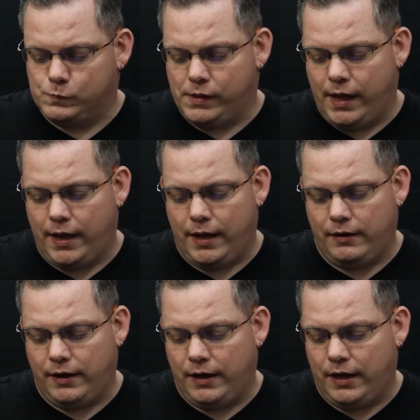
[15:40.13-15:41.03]
And
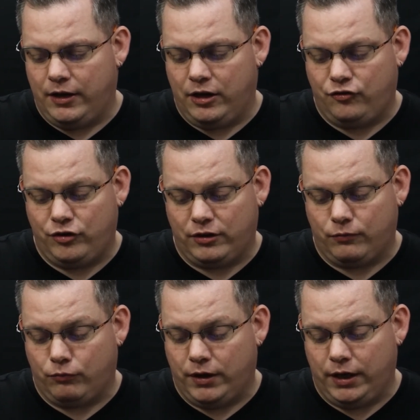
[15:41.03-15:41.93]
it's just
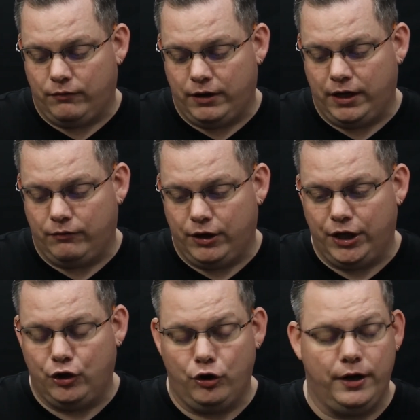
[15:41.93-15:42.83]
really, really, really
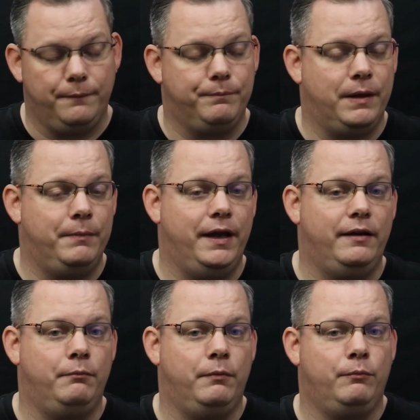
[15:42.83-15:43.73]
good. I
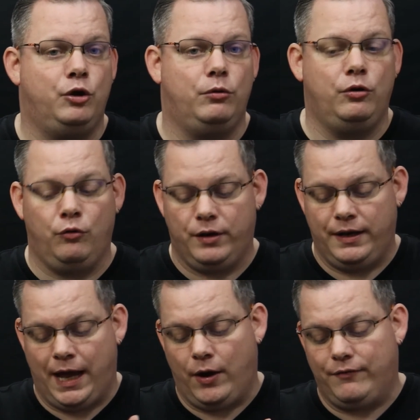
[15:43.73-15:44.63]
mean, you can
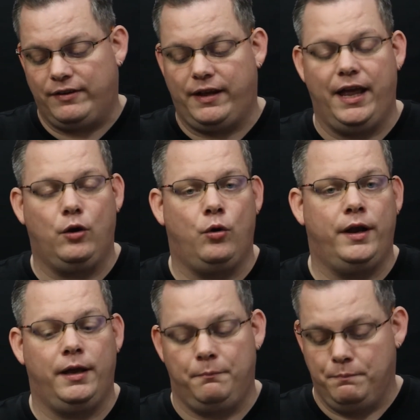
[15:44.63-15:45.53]
now have a tank on
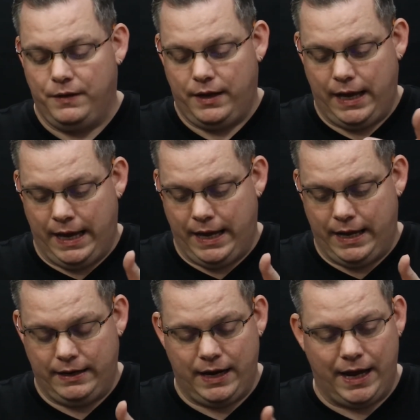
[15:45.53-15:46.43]
it
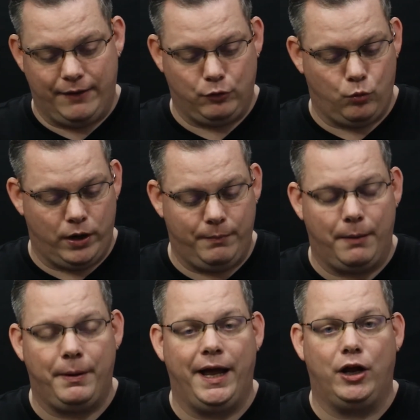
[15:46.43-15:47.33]
and not have to worry about
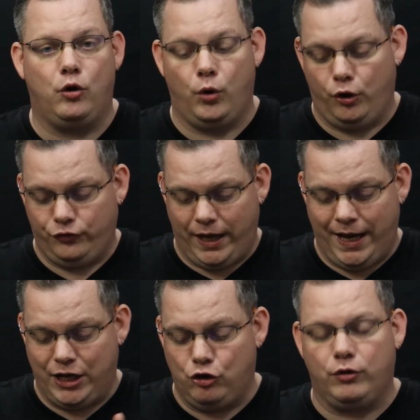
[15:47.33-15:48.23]
buying coils,
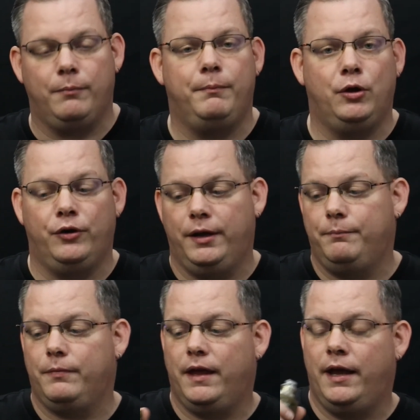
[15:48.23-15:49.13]
and you can build it,
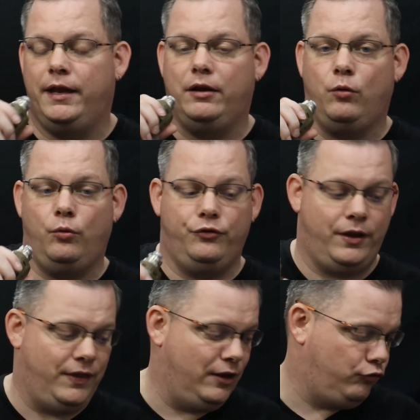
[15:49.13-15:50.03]
and it holds, I
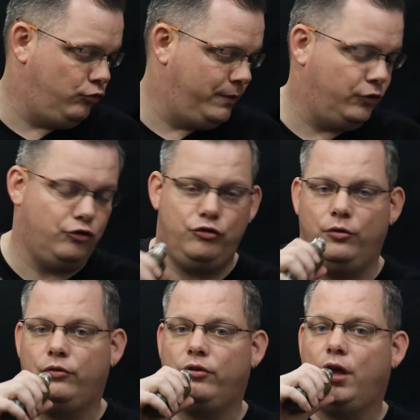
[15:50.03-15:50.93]
think, 2 mils of
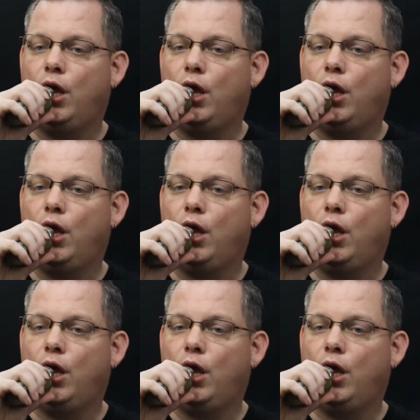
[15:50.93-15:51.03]
juice.